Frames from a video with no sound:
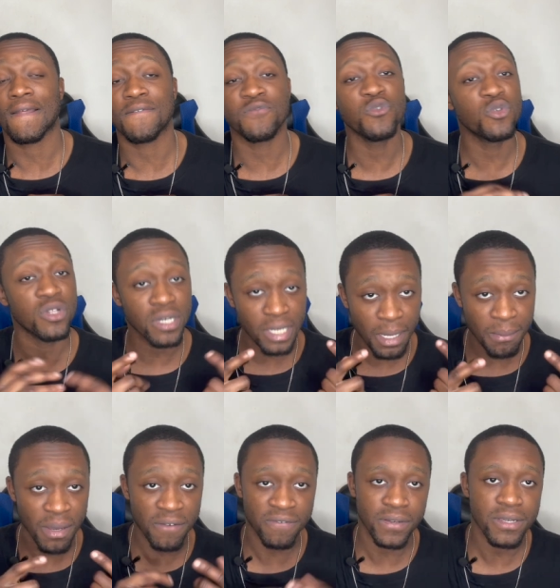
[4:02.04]
if you look at
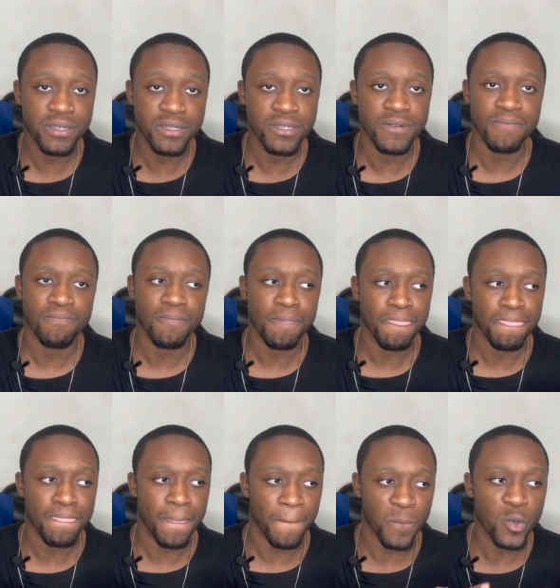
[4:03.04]
my face,
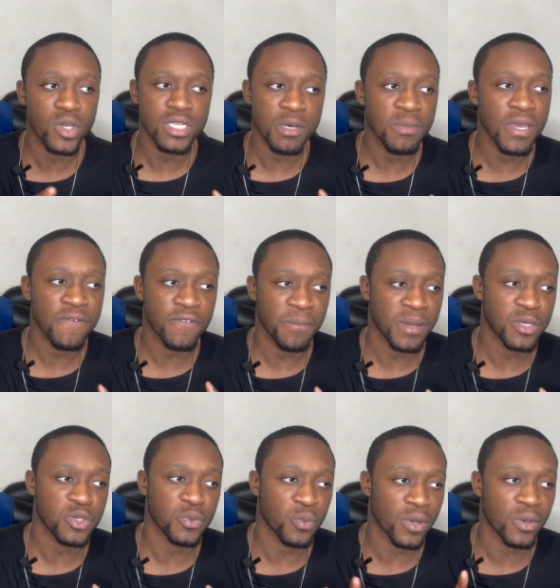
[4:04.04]
you can tell me
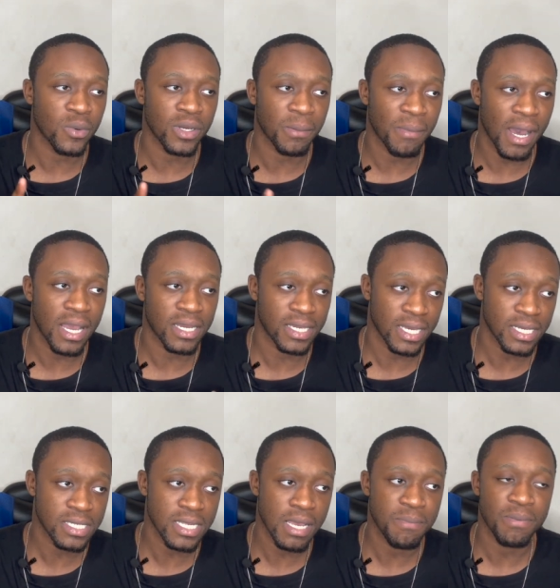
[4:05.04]
information where you want to buy
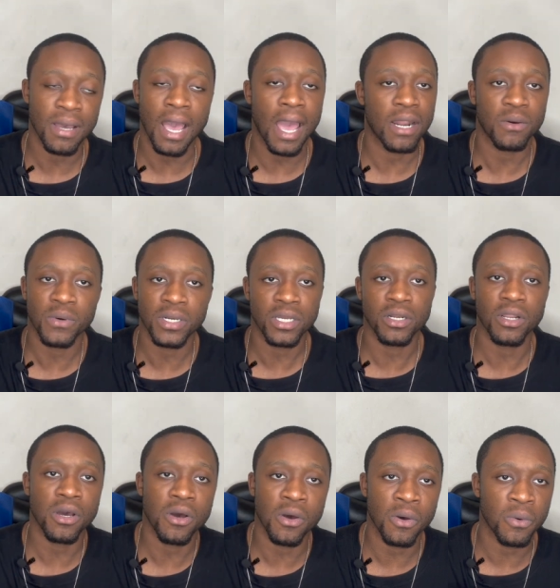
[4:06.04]
kicks at, but I don't want to
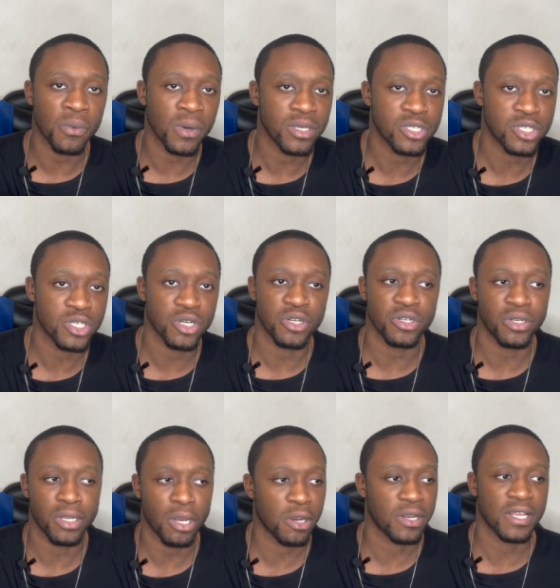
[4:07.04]
know what's your
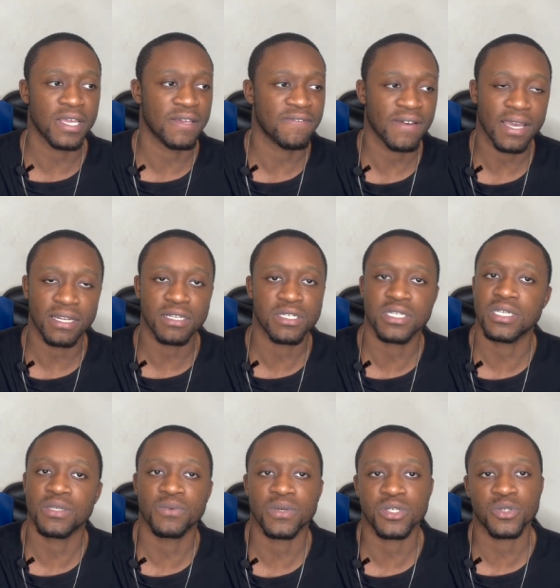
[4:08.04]
dirty
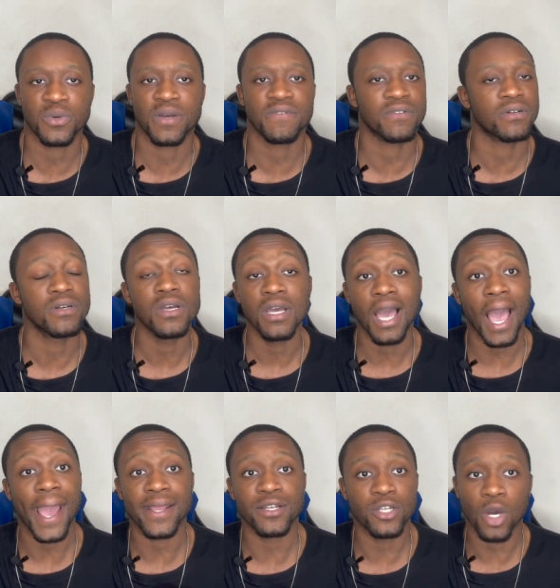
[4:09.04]
fantasy whatsoever.
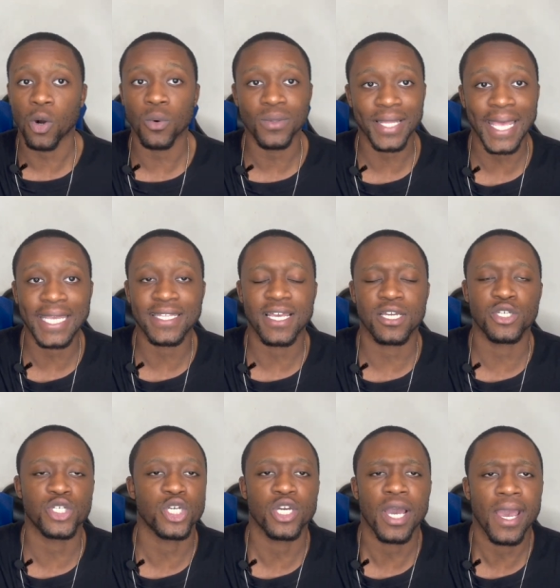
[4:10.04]
I don't like that
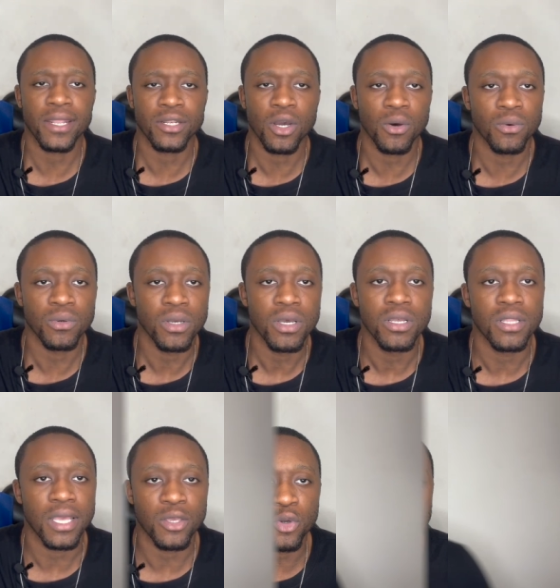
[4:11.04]
shit. I don't.
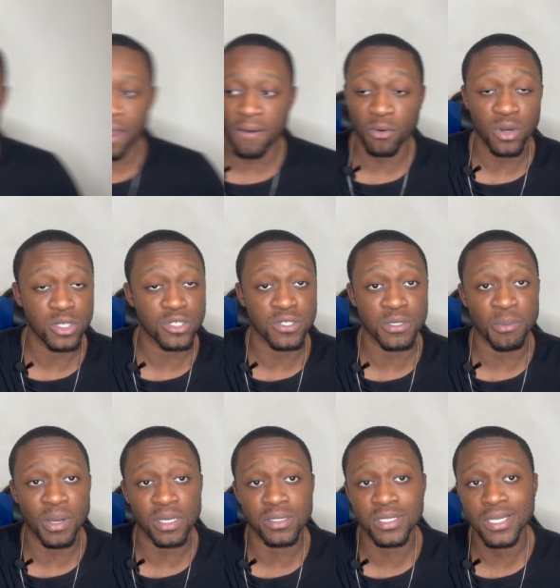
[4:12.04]
Like, if you have questions
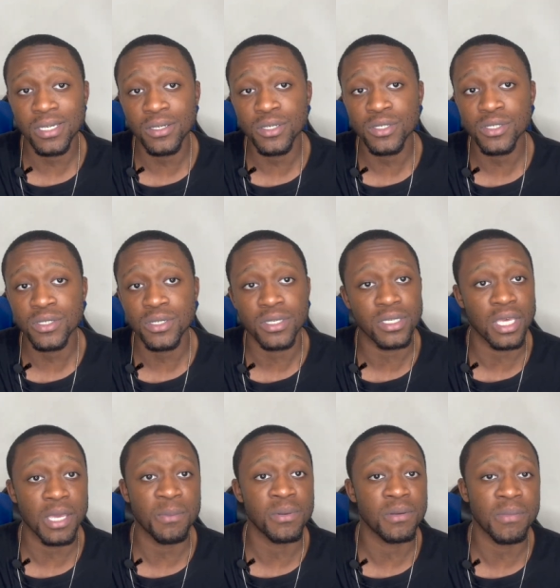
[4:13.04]
about sneakers,
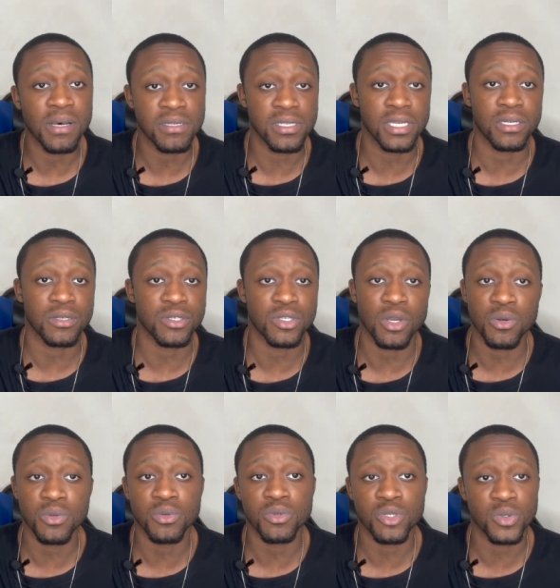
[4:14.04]
keep it about sneakers.
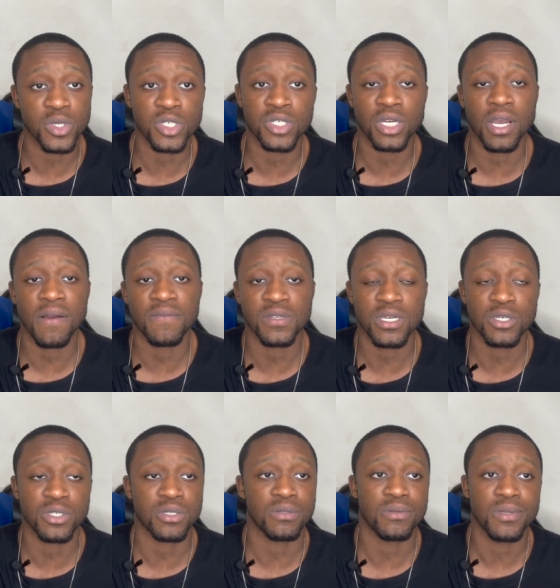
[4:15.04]
Don't switch the
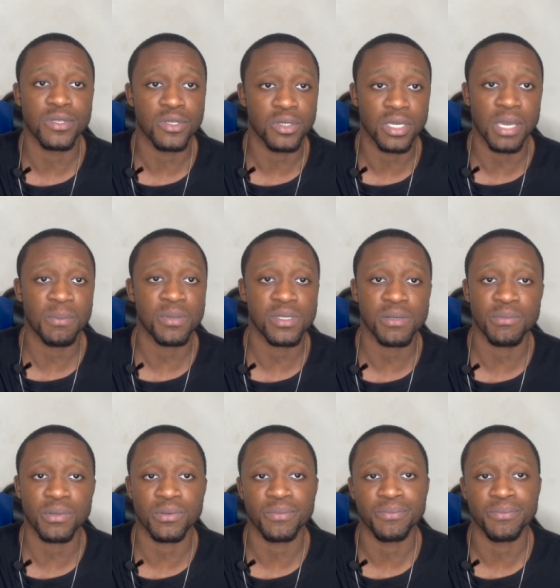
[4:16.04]
conversation. Keep it simple.